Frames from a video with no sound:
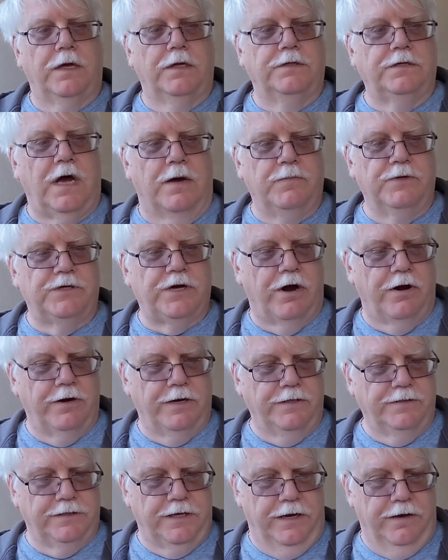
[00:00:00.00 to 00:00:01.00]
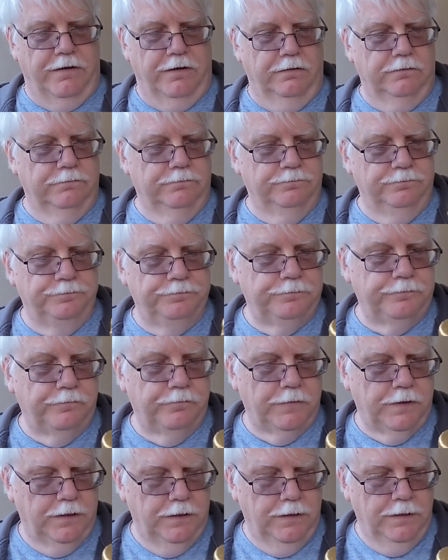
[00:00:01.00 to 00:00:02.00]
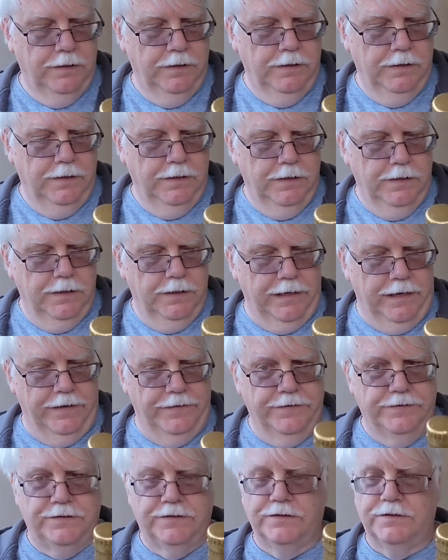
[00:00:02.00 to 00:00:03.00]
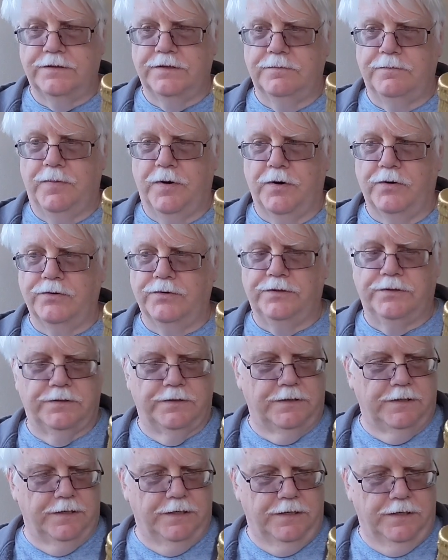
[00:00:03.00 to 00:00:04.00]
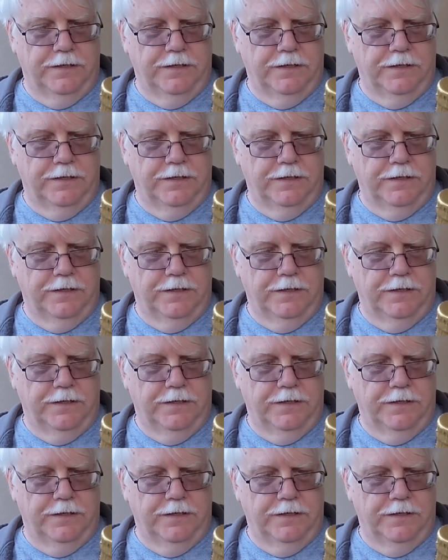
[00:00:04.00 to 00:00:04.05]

Thomas Hardy's Ale. Now this is the post